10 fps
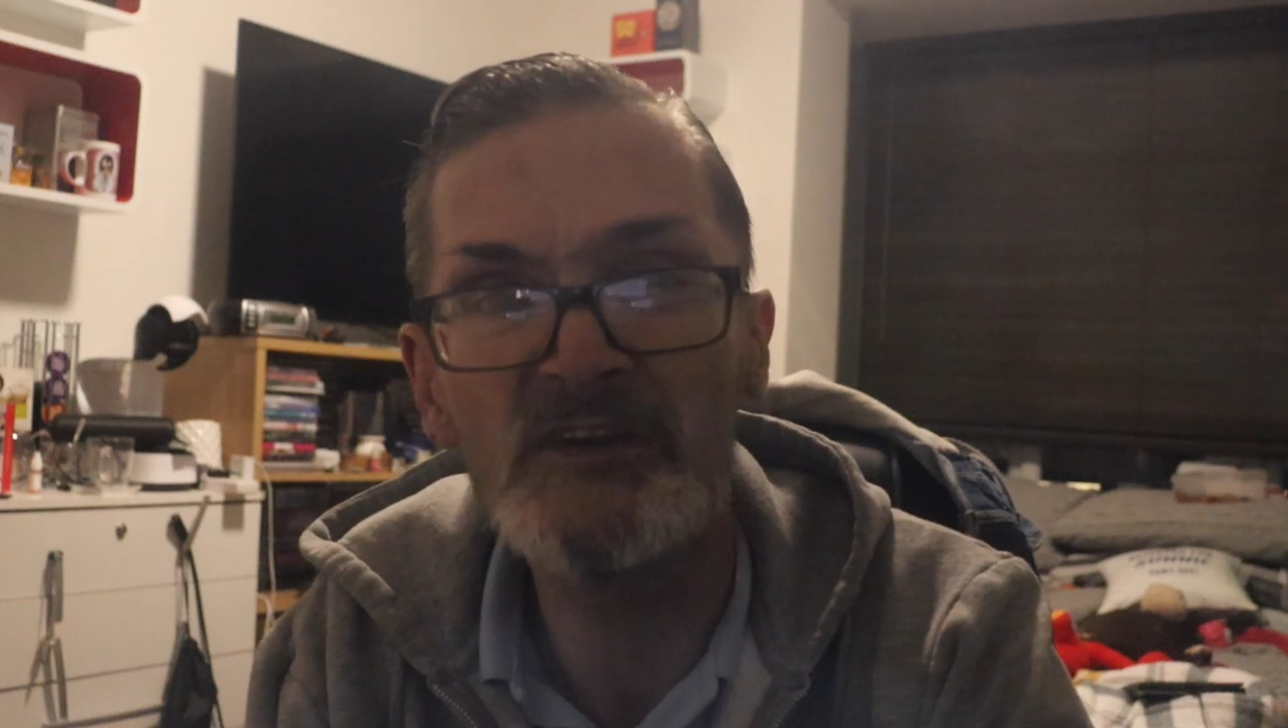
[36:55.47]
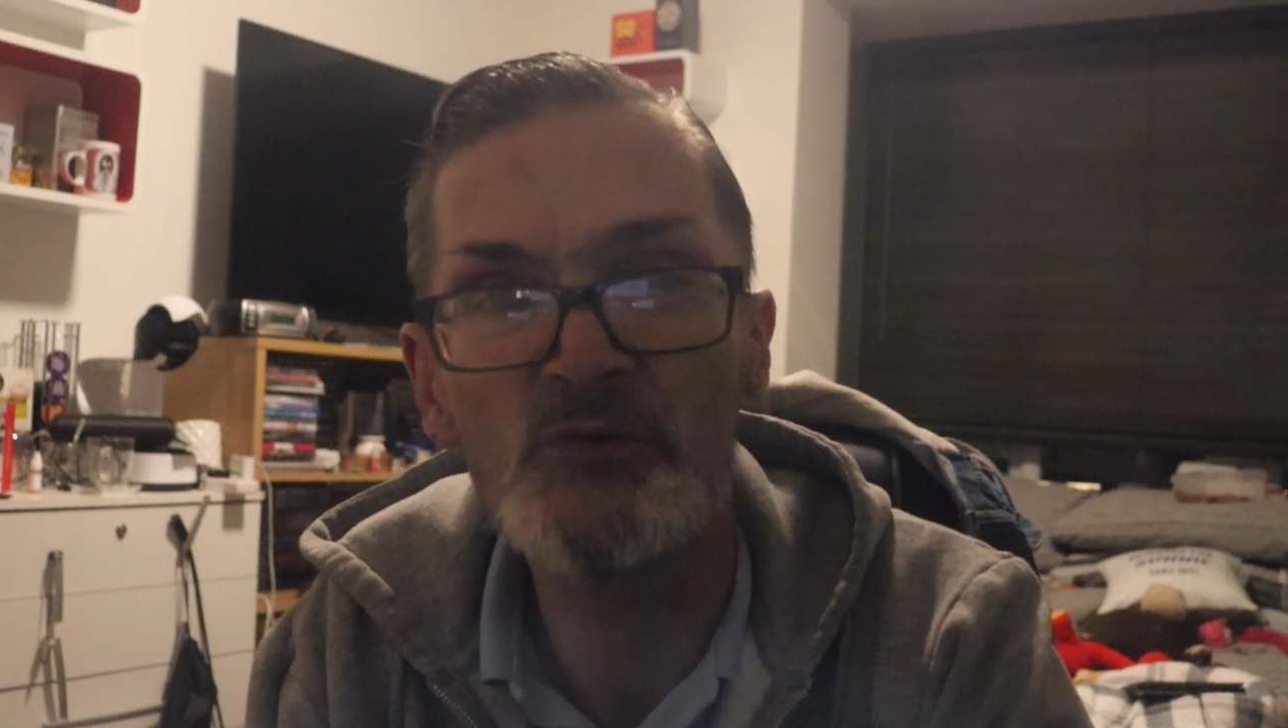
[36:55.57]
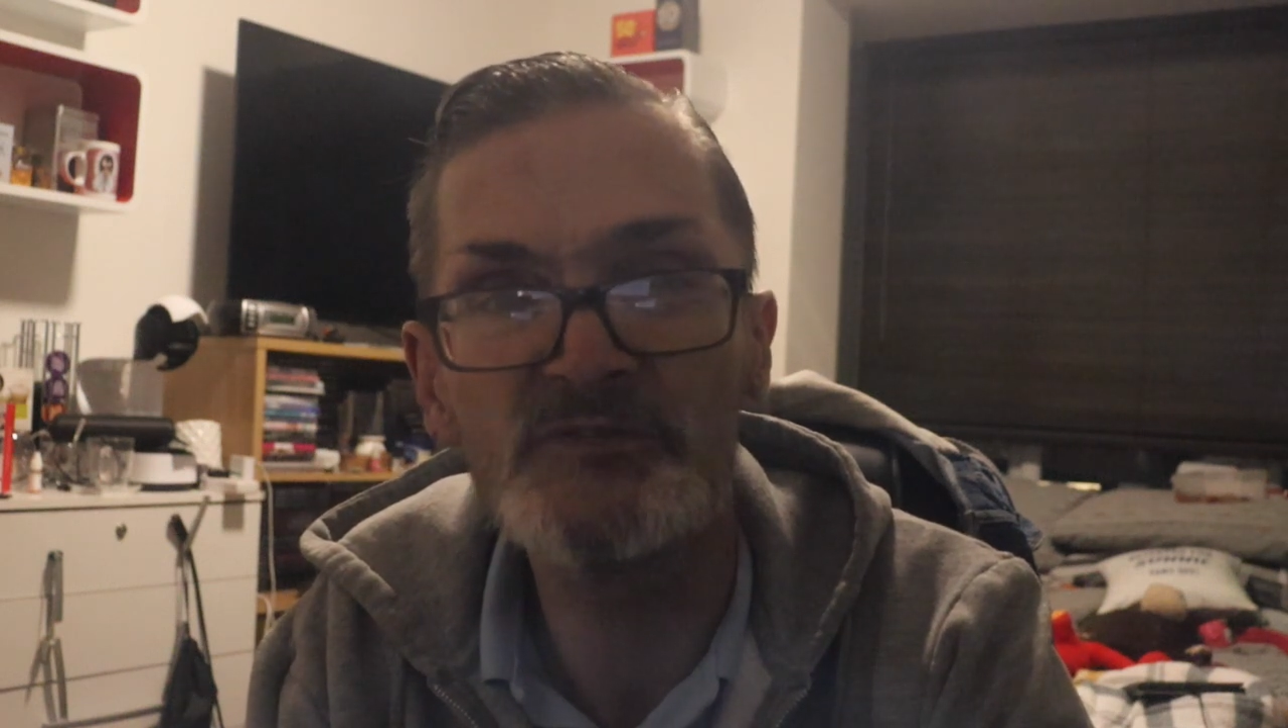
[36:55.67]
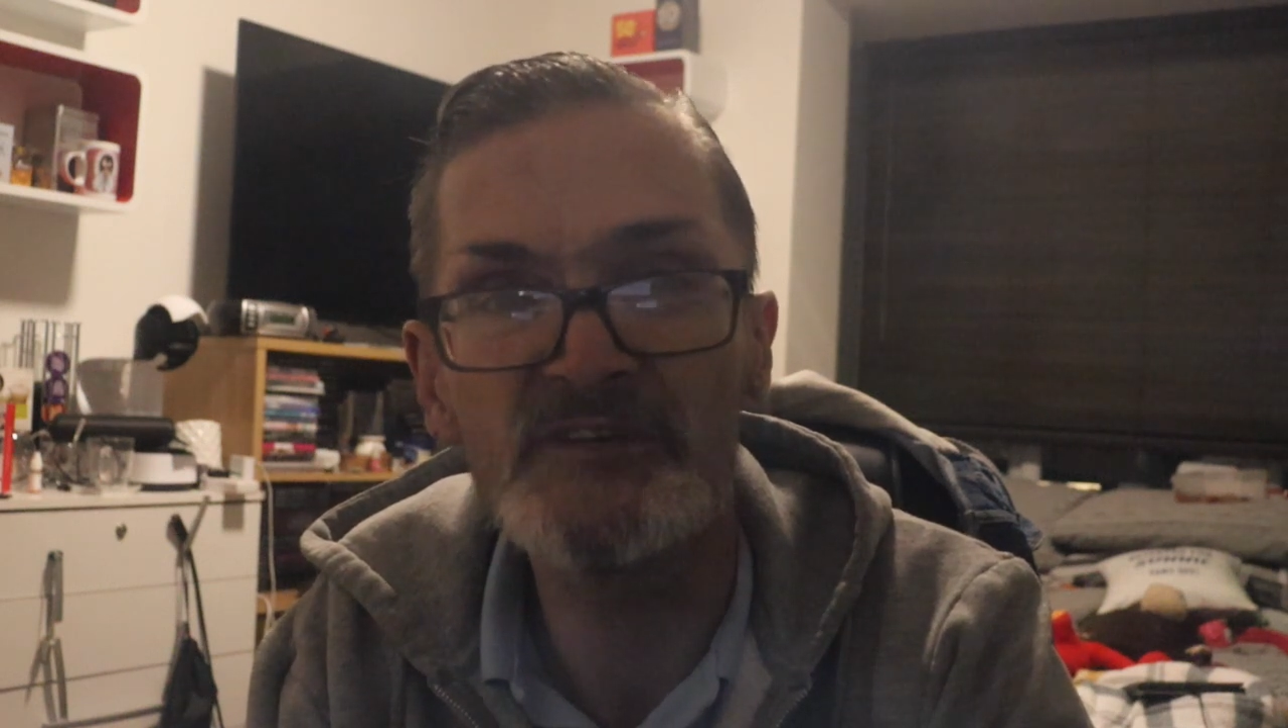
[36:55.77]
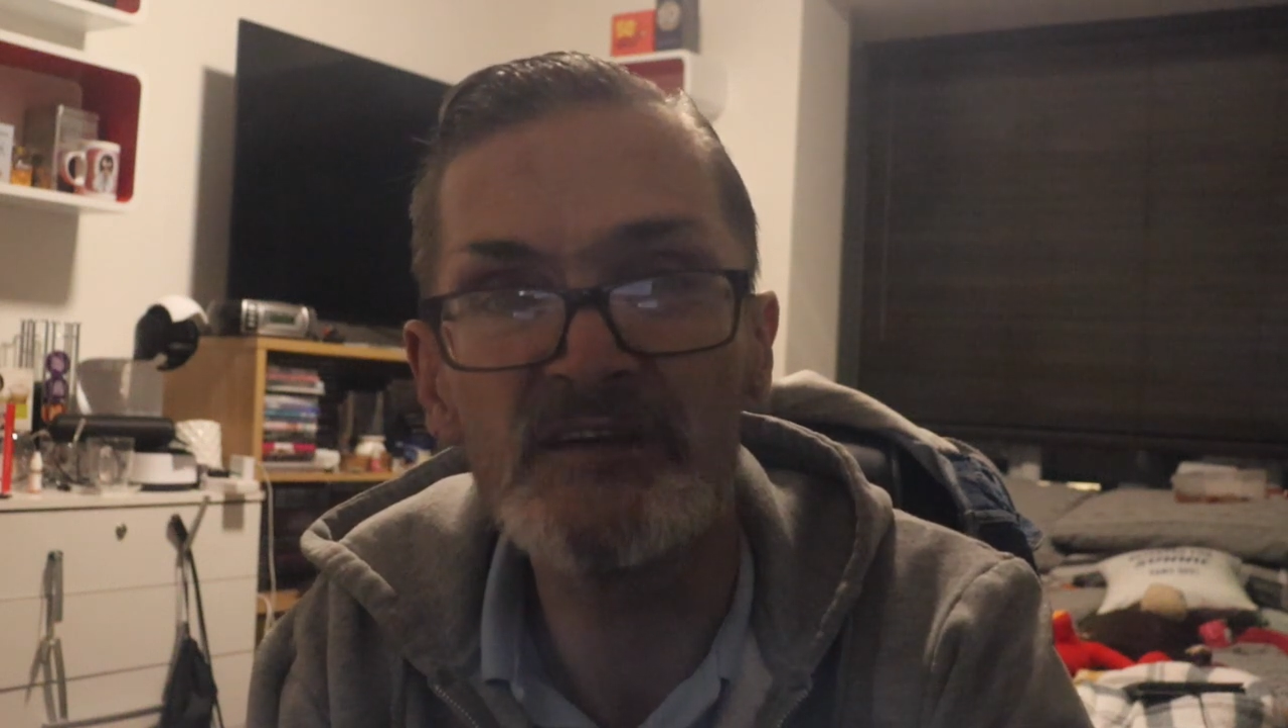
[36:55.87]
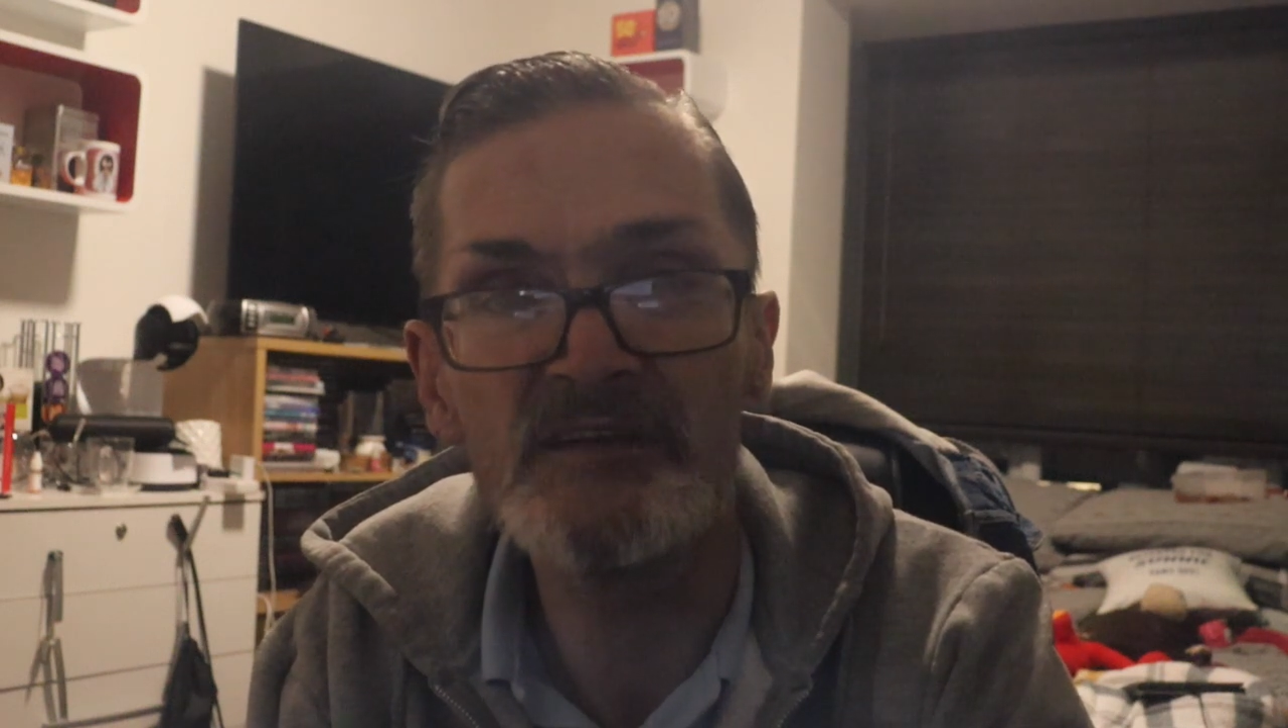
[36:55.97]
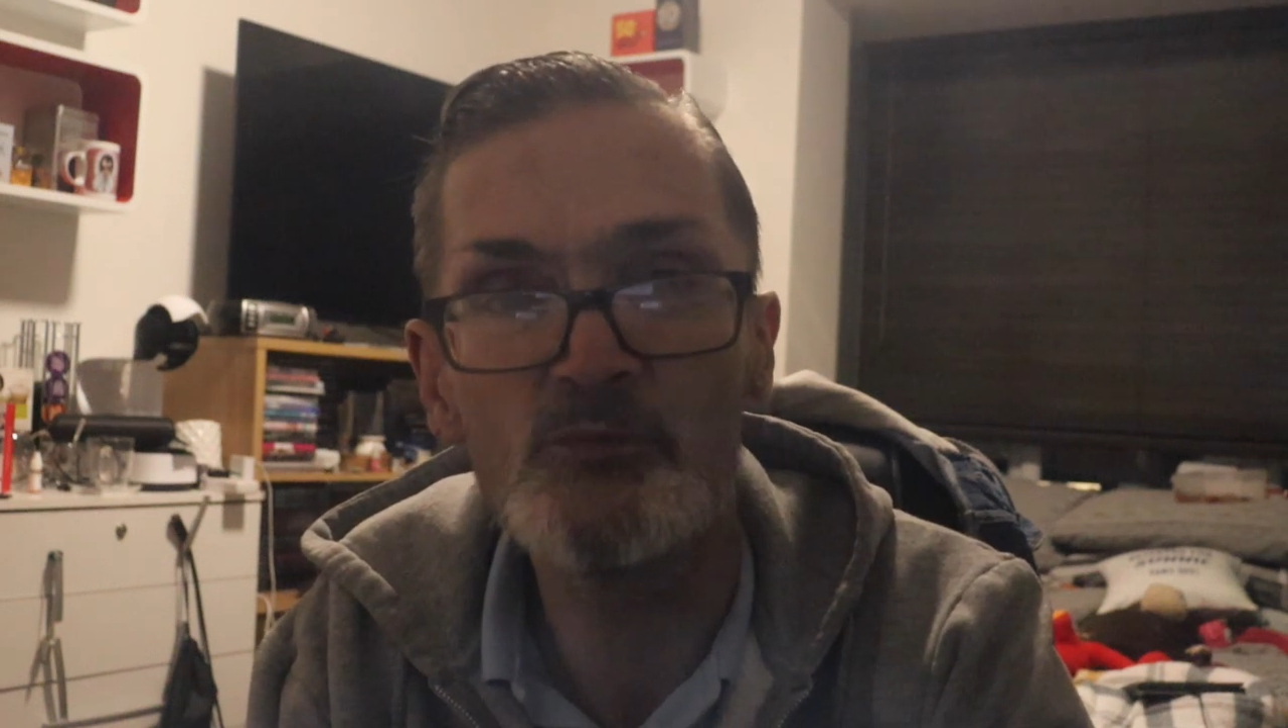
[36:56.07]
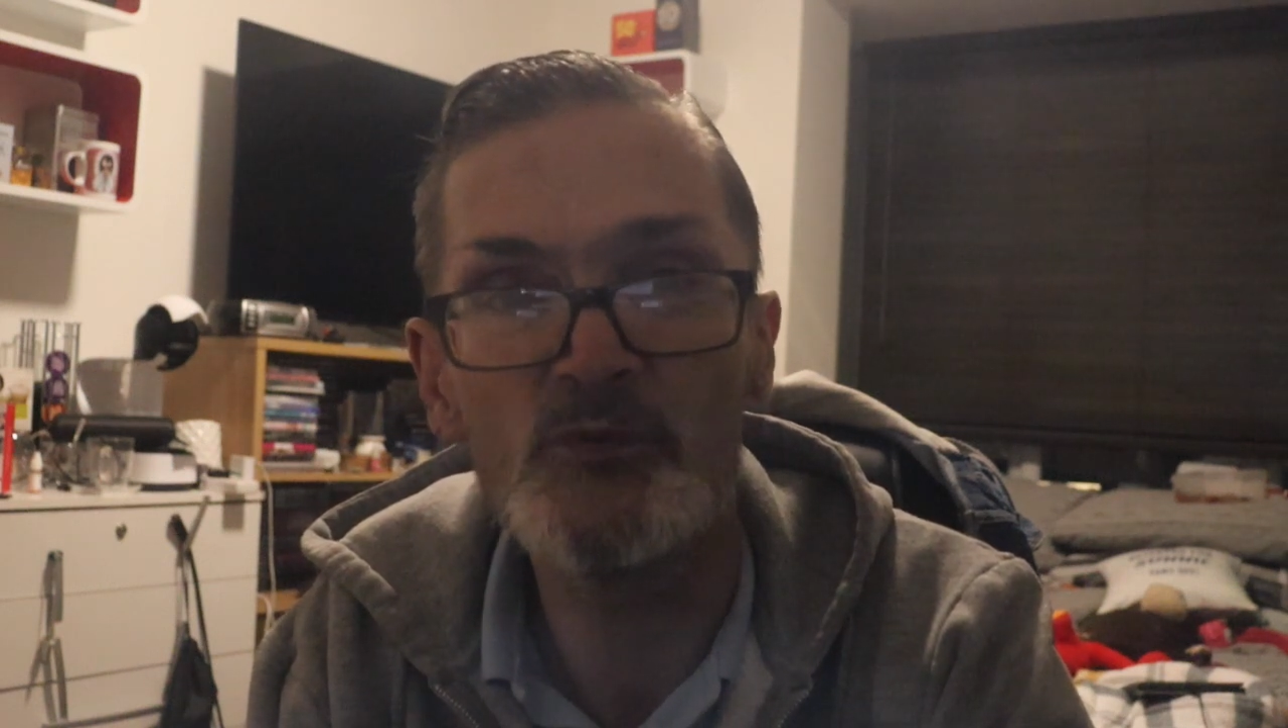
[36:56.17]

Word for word: guilty,